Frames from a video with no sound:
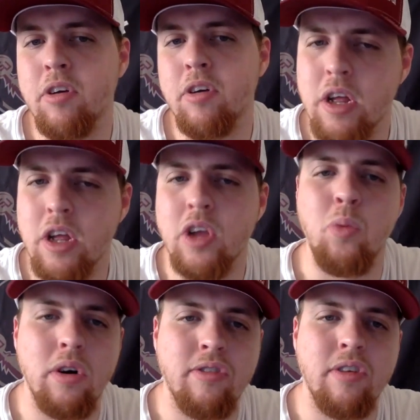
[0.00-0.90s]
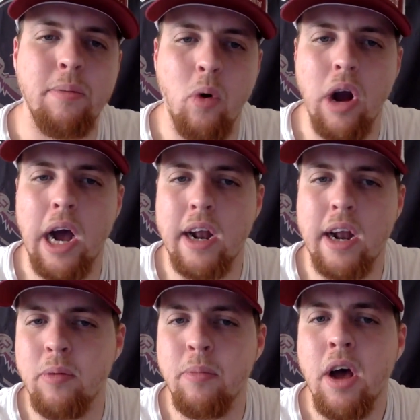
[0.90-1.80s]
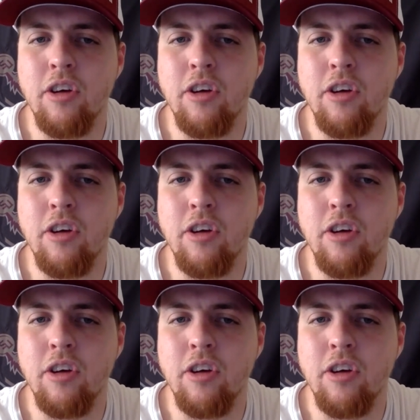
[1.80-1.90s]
but you want to see more out of him,